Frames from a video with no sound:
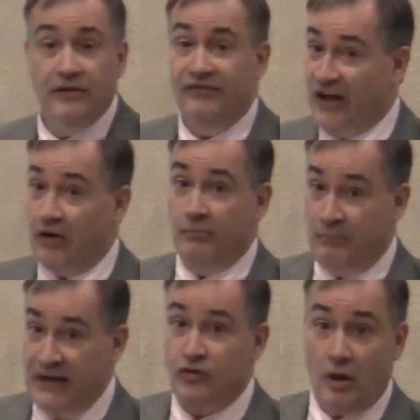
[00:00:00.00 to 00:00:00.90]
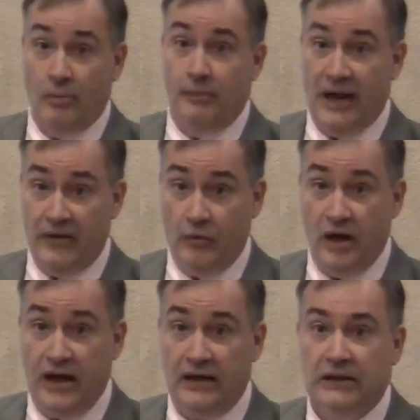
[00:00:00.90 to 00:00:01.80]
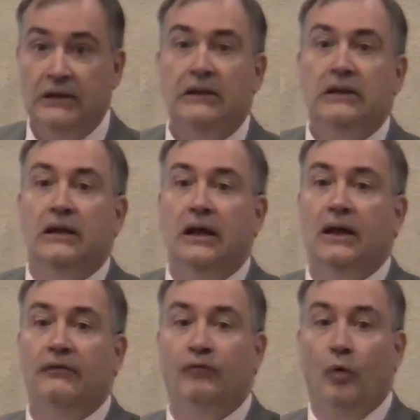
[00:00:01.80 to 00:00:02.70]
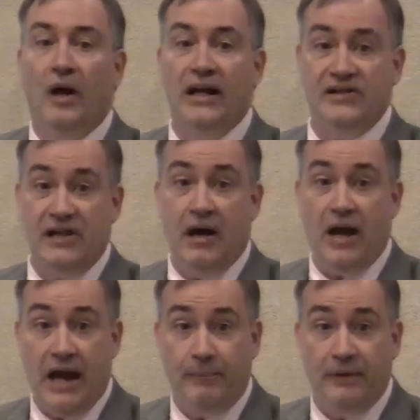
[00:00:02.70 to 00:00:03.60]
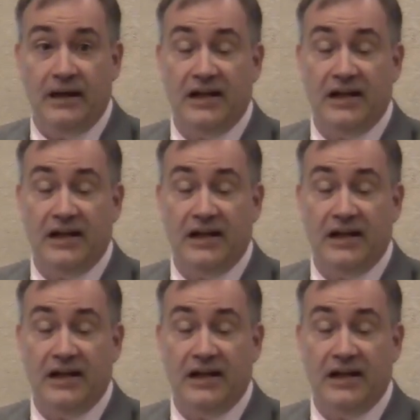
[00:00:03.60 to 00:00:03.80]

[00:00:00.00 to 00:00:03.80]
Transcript: They're in big trouble, by the way, for what has now happened.